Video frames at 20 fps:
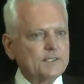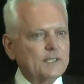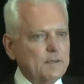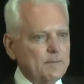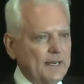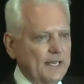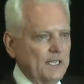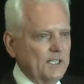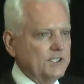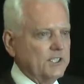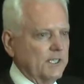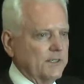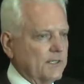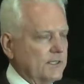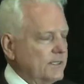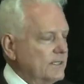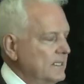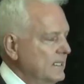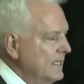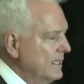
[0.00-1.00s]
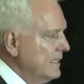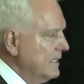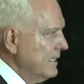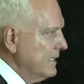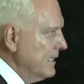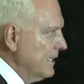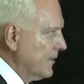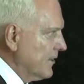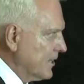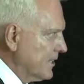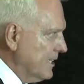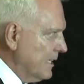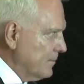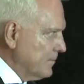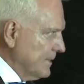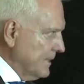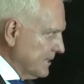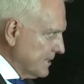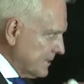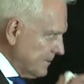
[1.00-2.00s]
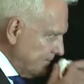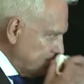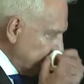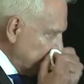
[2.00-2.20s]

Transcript: they manage other companies.